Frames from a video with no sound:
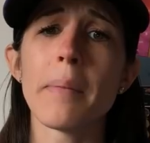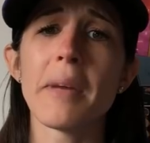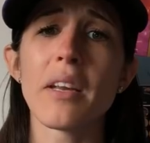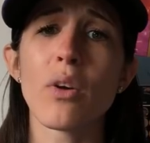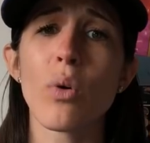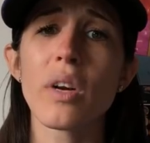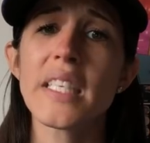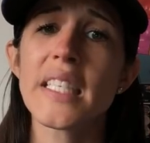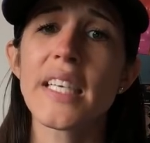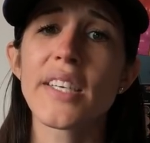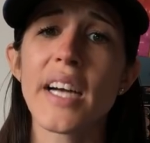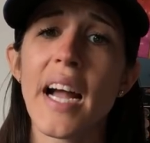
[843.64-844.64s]
I mean, Corey
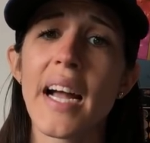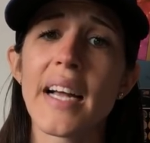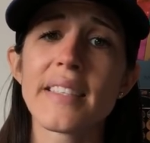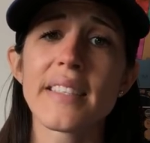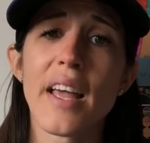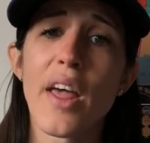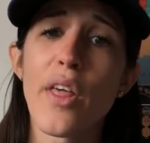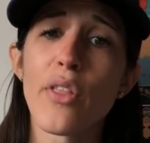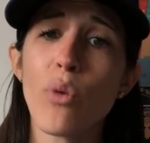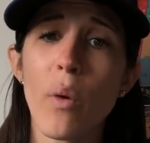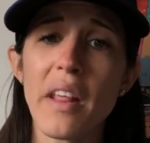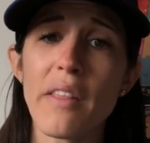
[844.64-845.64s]
Seager has
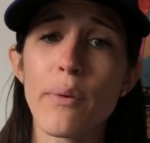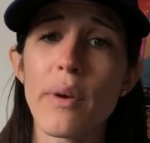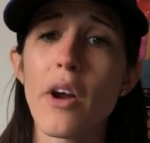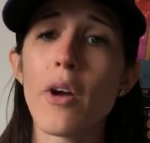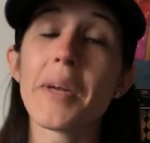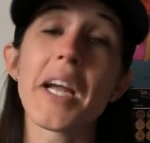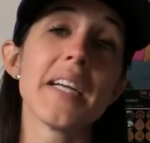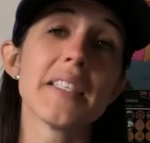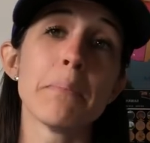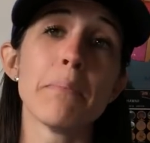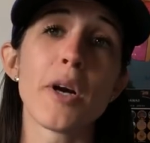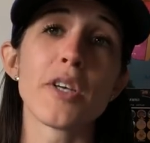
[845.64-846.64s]
23 RBIs,
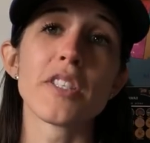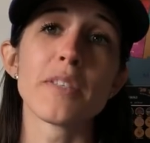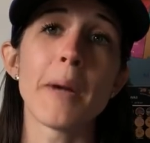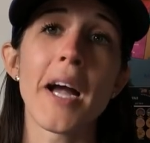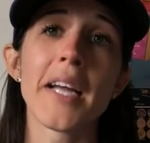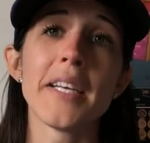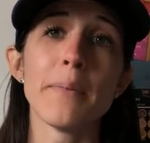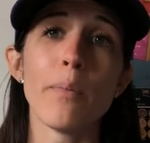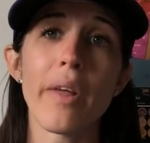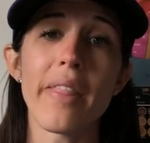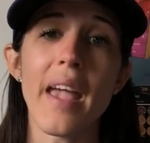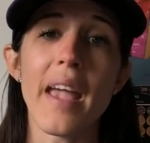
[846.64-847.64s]
and Barnes is behind him
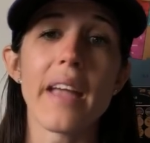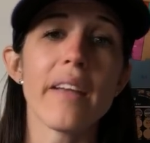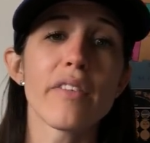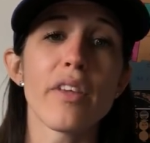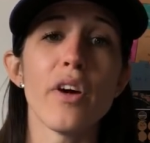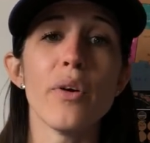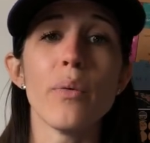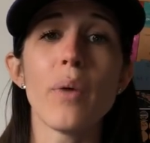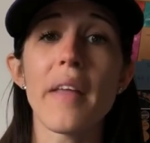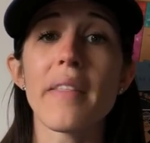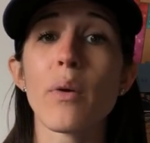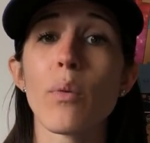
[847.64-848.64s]
with 8, so
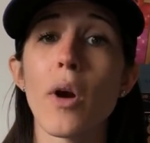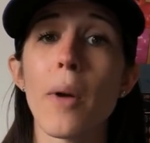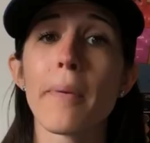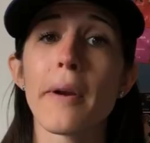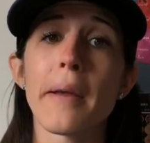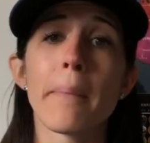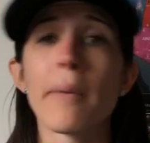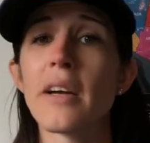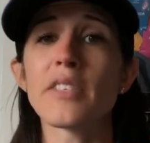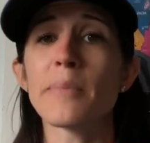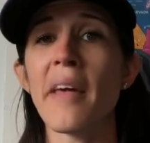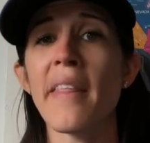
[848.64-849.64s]
I think we're all pretty
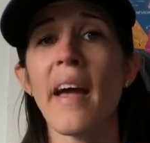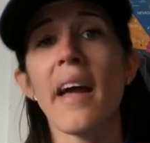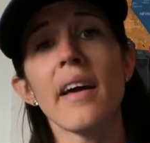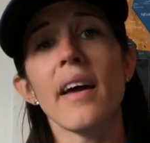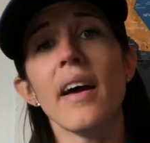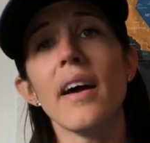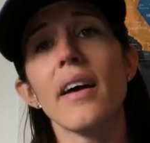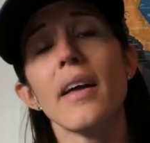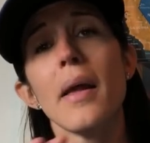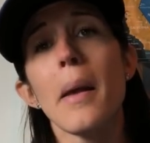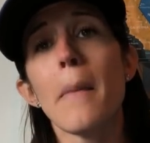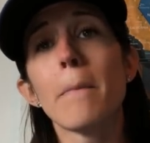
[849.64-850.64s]
impressed by that.
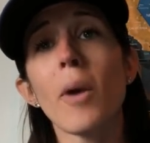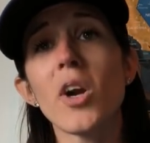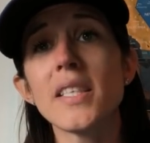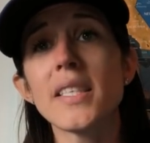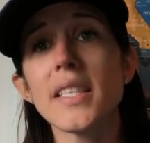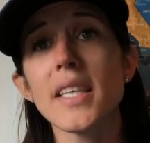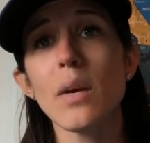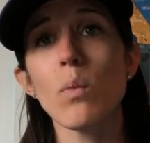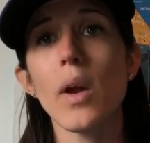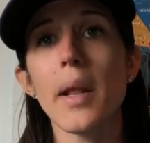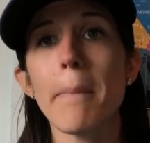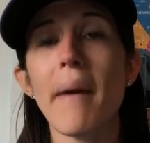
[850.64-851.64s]
Martin did get
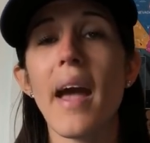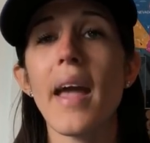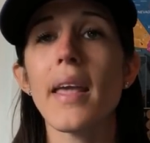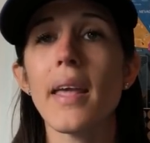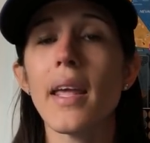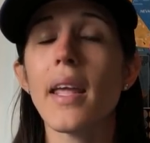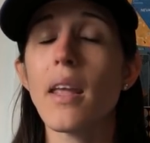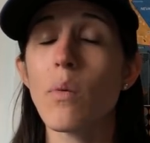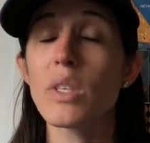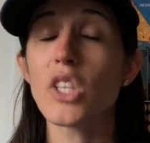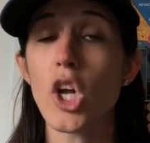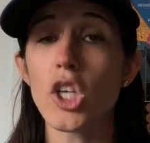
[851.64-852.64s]
1 at bat. He
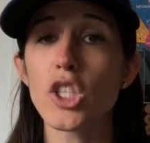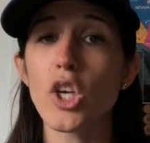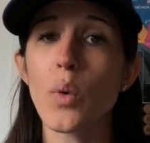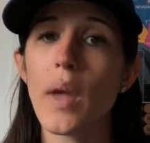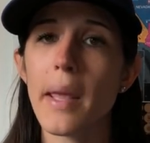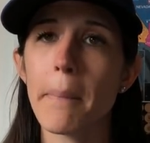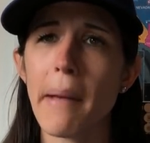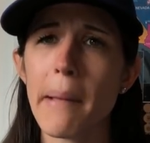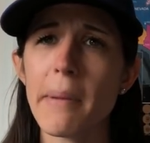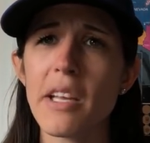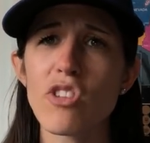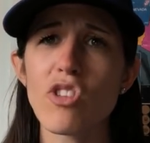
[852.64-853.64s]
was also hit
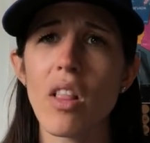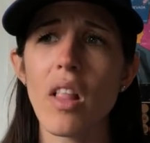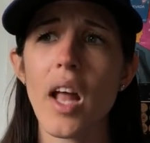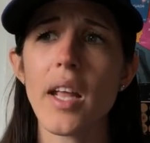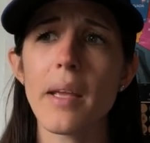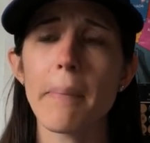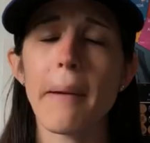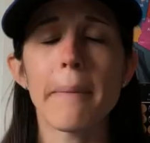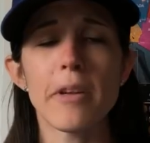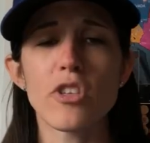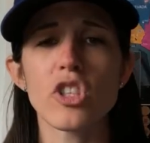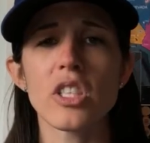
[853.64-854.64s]
by pitch, a lot of hit by
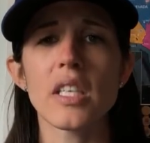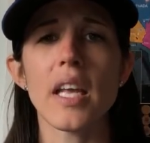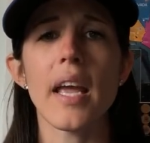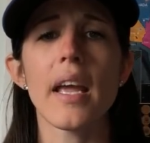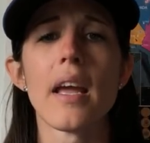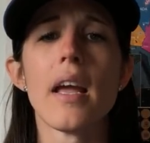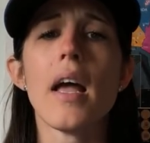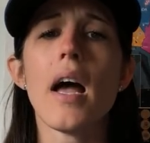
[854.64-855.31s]
pitches today.